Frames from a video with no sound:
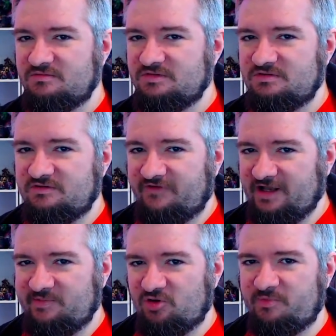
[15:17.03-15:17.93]

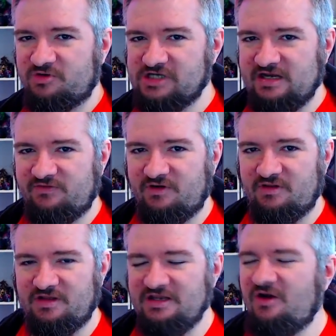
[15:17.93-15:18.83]
develop it or push it any
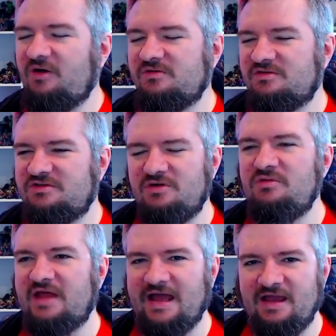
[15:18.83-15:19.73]
further. You can't do
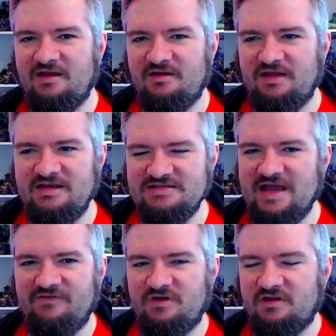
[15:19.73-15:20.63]
that
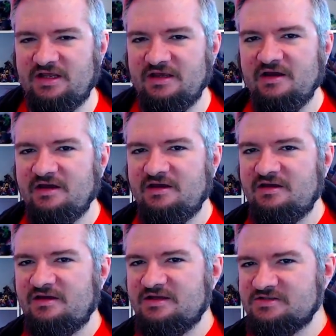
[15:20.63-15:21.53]
indefinitely.
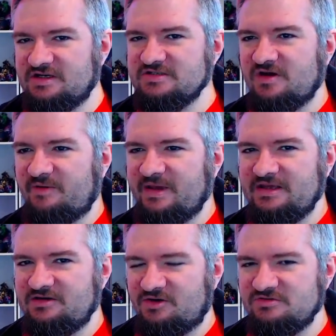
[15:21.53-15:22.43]
It's going to start
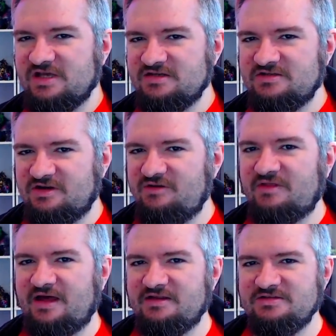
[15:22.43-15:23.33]
making no sense to do
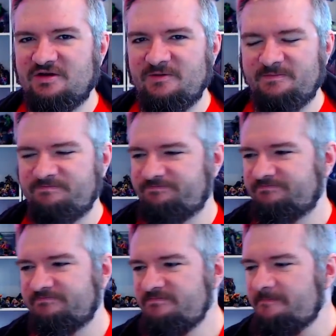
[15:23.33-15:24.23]
that. So,
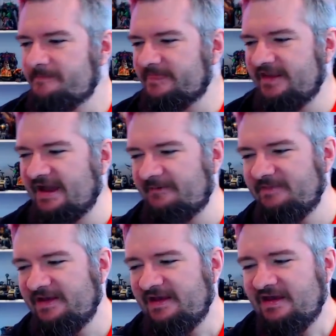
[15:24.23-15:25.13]
yeah,
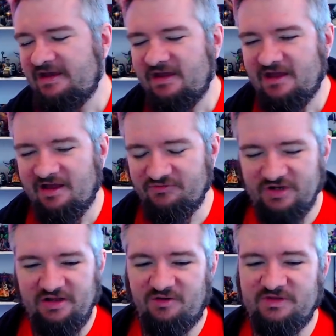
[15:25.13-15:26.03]
I
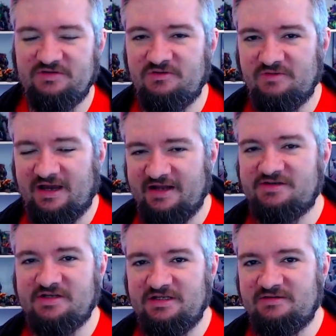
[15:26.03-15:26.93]
really hope they do
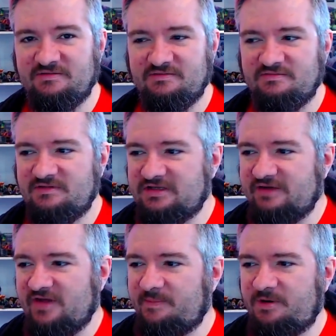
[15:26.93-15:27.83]
actually give
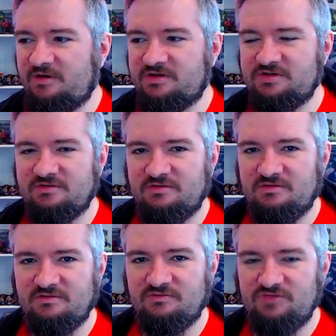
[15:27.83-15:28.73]
it a push.
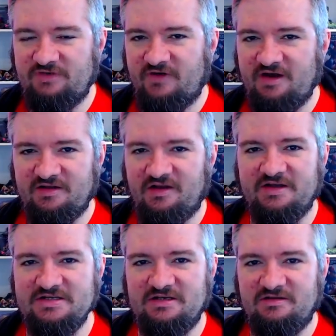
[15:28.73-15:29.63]

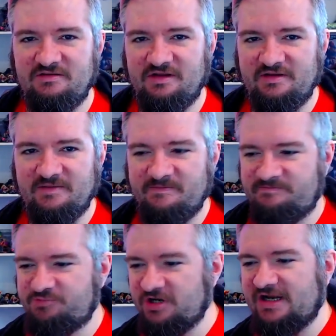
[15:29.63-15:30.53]
Revitalise it.
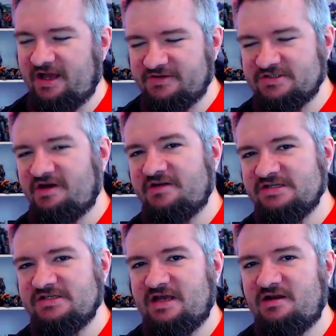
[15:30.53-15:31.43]
Bring out a starter set.